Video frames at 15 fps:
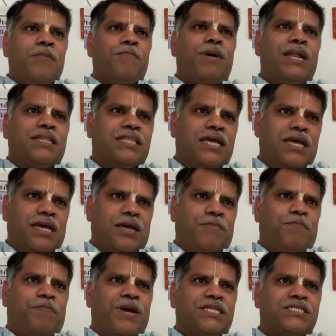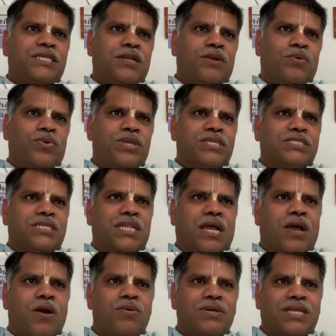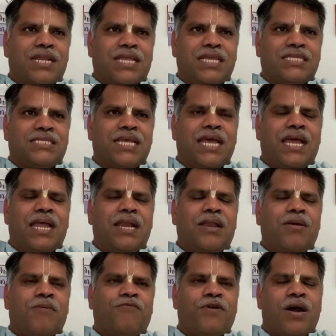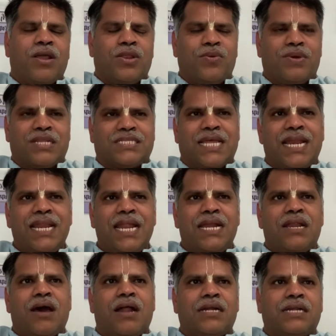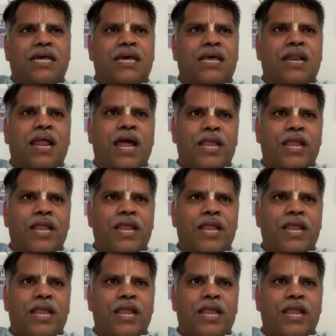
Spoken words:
But the person who is in the counter, he said, for your son and daughter,